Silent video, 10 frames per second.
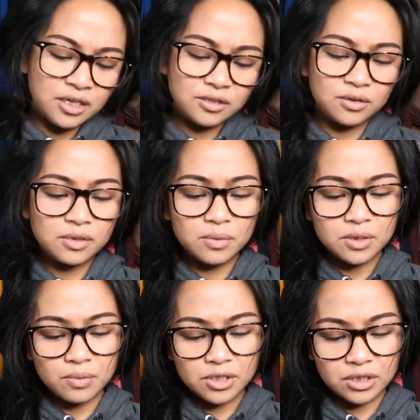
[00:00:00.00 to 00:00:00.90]
So this was
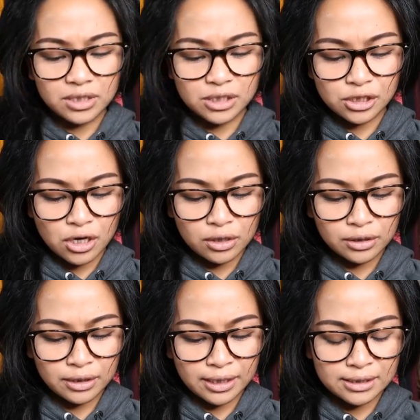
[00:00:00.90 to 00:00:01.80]
originally
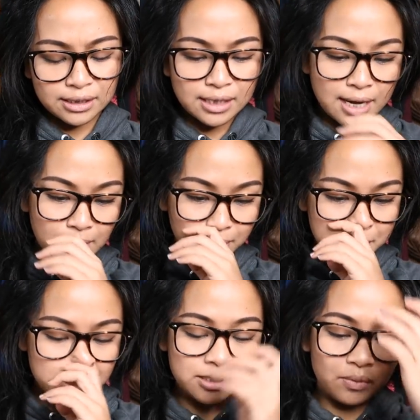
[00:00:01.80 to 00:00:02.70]
$1.99,
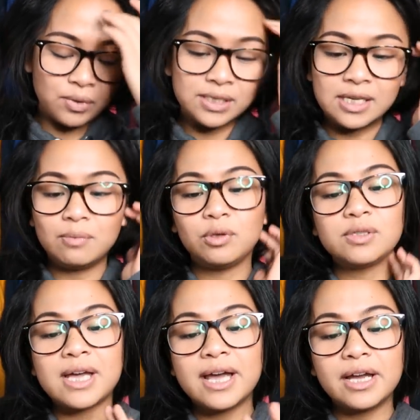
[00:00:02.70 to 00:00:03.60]
but since it was a blue
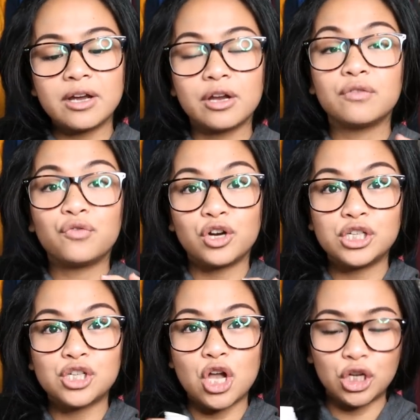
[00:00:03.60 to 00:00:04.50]
tag, I got it for
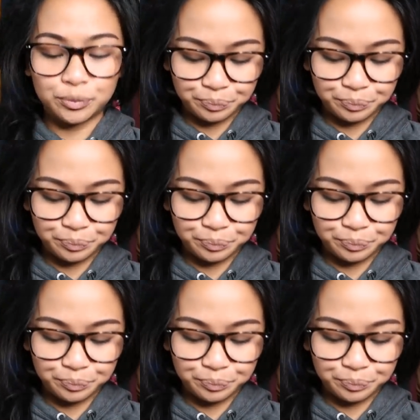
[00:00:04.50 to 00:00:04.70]
a dollar.